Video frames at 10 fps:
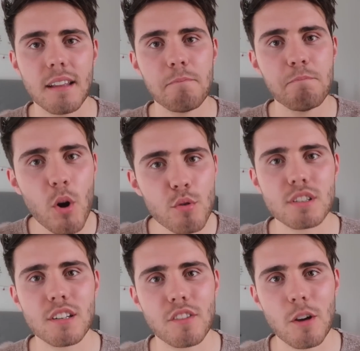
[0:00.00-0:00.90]

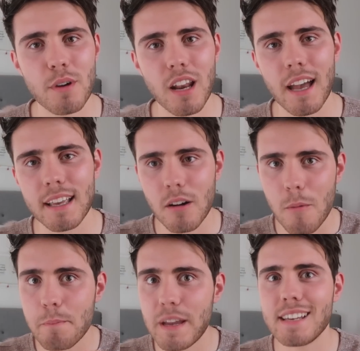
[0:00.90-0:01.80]
Most of them are like
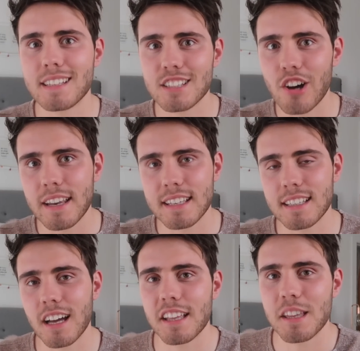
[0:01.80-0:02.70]
being designed and
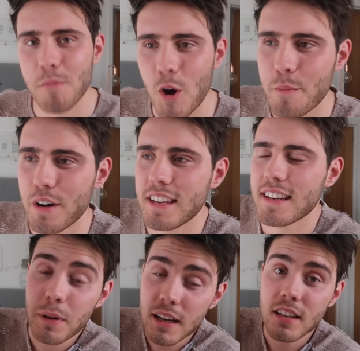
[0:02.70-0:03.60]
done at the
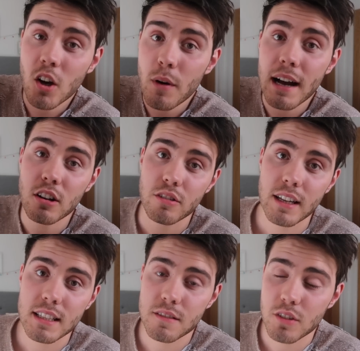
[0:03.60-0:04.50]
moment. But I know how
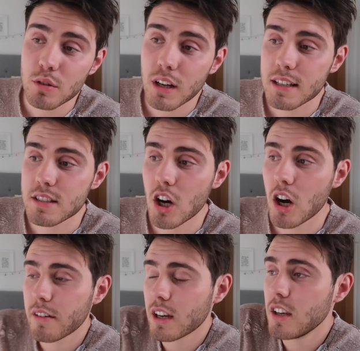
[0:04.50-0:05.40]
creative you guys
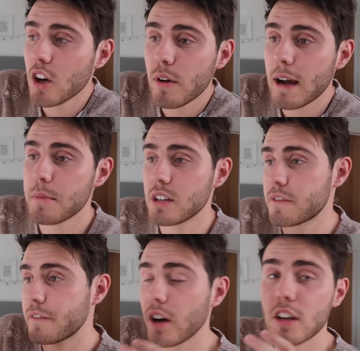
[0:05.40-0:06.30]
are, and I know how much
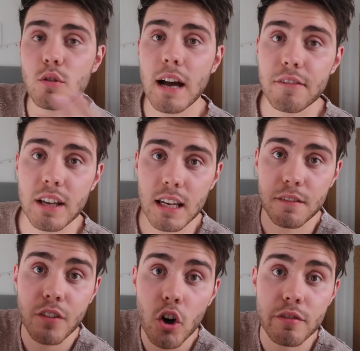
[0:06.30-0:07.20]
fun you have getting
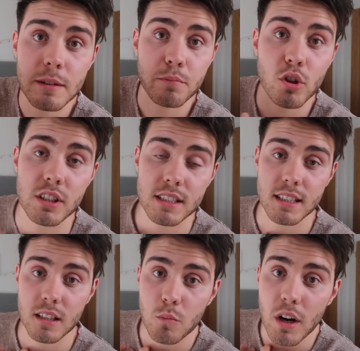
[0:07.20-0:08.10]
involved in projects
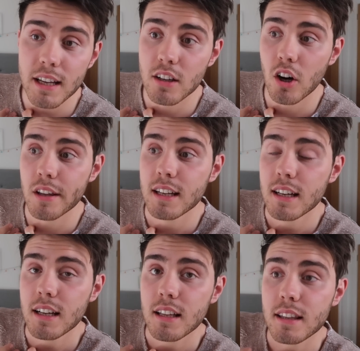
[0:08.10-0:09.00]
that I'm working on,
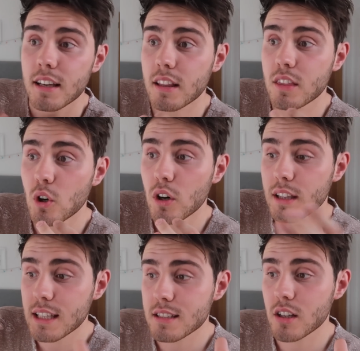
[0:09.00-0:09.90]
that I
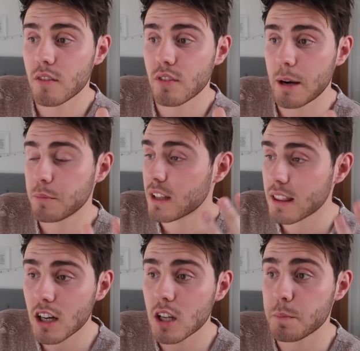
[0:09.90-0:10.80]
thought this time around with the
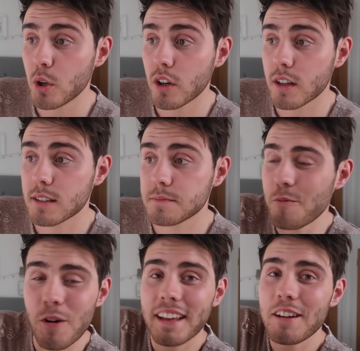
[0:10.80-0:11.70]
third book,
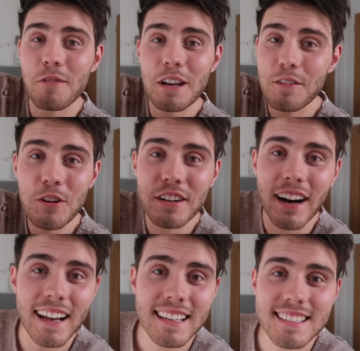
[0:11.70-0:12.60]
why don't one of you
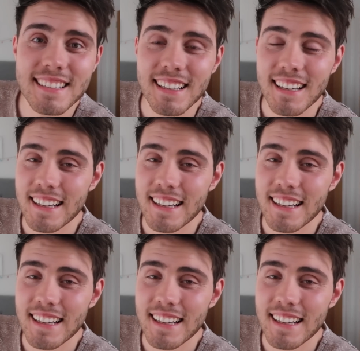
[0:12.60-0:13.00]
guys